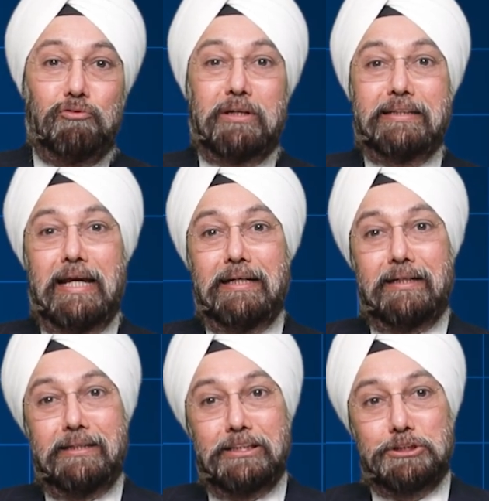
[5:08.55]
what that
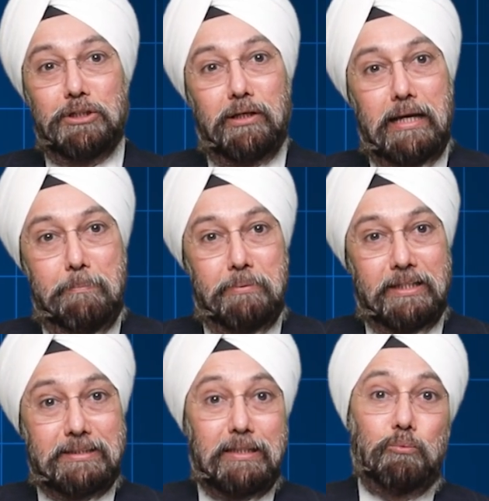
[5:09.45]
traditional lab
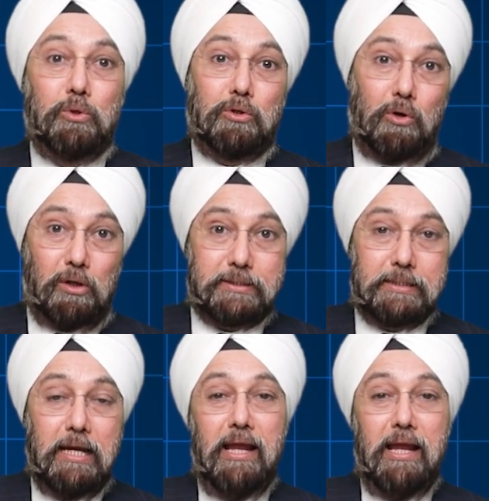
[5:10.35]
testing would cost.